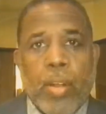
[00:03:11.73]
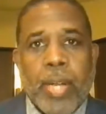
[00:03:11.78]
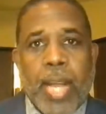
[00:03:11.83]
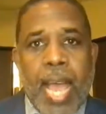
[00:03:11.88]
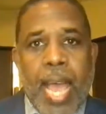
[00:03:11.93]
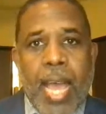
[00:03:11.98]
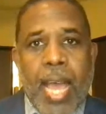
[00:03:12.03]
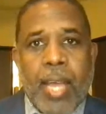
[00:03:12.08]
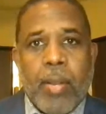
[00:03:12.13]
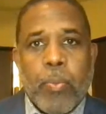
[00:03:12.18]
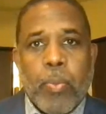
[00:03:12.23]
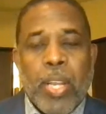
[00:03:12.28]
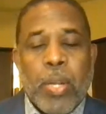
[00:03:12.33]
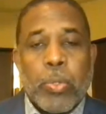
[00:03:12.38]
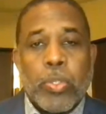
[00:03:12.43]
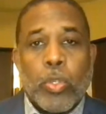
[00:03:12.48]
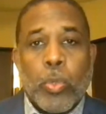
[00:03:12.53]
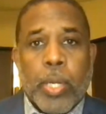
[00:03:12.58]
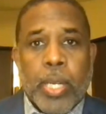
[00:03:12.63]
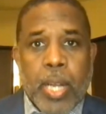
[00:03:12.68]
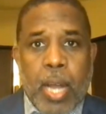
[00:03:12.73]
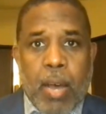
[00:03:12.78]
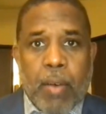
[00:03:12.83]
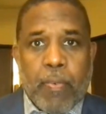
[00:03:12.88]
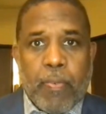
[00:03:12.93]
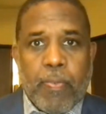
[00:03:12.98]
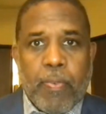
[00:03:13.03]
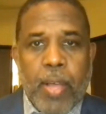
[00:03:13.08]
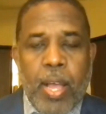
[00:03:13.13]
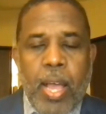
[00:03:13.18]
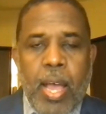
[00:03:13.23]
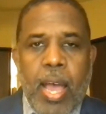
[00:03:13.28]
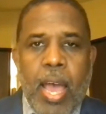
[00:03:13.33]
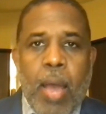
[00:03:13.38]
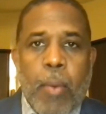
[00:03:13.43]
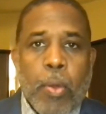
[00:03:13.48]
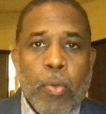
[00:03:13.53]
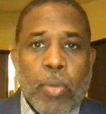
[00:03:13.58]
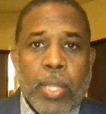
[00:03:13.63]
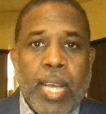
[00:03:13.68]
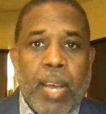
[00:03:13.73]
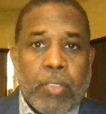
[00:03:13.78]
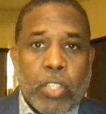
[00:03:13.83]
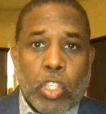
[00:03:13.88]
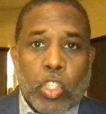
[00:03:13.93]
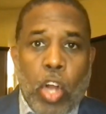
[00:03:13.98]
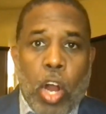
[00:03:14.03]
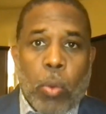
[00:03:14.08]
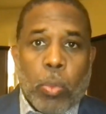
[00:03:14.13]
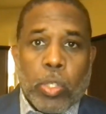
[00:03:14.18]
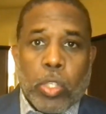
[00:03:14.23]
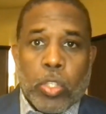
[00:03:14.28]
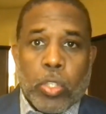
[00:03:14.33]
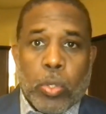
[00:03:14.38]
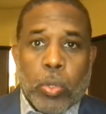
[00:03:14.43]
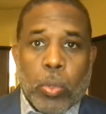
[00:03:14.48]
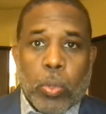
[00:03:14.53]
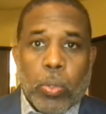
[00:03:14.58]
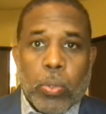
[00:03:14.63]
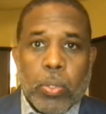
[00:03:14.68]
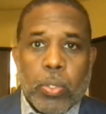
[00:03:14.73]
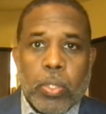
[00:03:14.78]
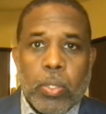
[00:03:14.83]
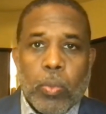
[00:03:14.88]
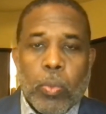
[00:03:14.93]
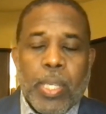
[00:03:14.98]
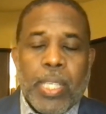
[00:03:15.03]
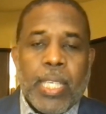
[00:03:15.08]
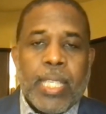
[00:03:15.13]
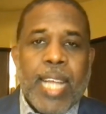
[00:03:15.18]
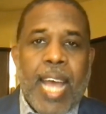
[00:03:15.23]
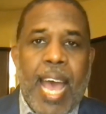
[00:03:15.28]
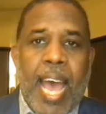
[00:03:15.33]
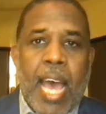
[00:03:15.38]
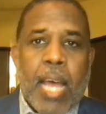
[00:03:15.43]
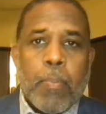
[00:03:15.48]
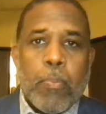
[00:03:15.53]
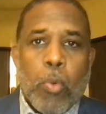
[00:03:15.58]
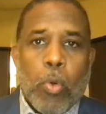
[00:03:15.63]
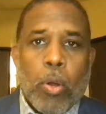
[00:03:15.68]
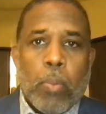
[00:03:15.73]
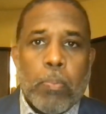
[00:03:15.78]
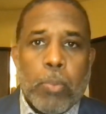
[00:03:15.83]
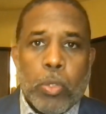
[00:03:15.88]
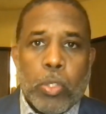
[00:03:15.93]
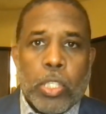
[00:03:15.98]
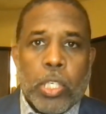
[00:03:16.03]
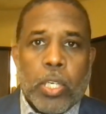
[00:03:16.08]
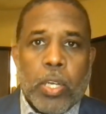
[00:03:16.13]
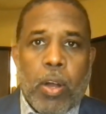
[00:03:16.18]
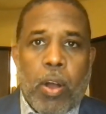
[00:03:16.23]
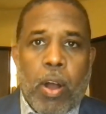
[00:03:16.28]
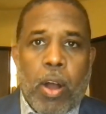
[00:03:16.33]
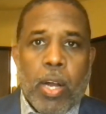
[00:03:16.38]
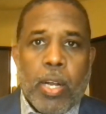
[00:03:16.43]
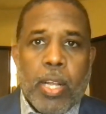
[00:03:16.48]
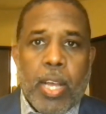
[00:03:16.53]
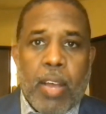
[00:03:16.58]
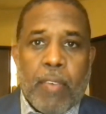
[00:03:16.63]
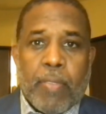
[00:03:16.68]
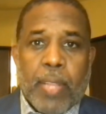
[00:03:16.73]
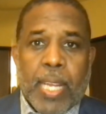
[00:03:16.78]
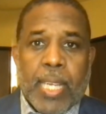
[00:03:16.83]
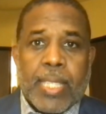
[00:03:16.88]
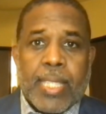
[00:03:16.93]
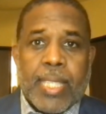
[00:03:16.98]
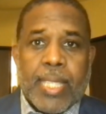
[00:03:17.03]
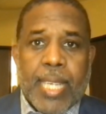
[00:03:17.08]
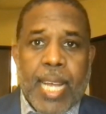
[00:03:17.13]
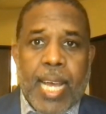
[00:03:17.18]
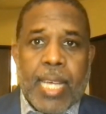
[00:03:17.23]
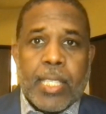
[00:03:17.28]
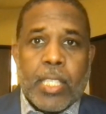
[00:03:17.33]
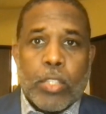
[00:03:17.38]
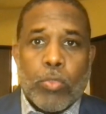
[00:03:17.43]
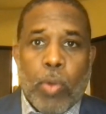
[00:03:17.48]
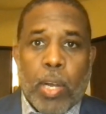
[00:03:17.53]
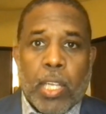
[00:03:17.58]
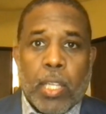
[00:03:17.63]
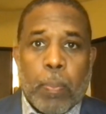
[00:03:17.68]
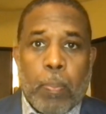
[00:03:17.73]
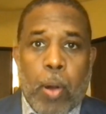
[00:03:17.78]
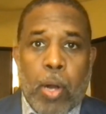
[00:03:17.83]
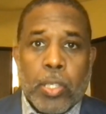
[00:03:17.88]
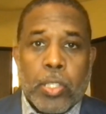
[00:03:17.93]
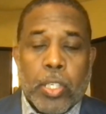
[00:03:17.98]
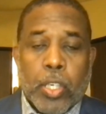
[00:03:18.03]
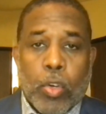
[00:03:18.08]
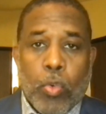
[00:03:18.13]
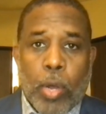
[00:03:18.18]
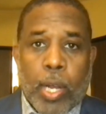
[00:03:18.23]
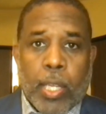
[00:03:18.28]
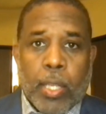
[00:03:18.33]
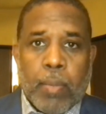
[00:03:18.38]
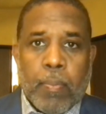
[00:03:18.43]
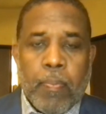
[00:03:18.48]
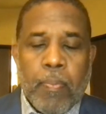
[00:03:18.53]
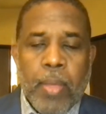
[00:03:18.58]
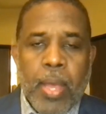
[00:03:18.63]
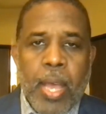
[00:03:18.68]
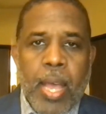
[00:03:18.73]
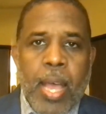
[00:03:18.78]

the head. We don't do enough. And we really have to start with the schools. We need to add more music, art, athletics, and dance as regular parts of the curriculum.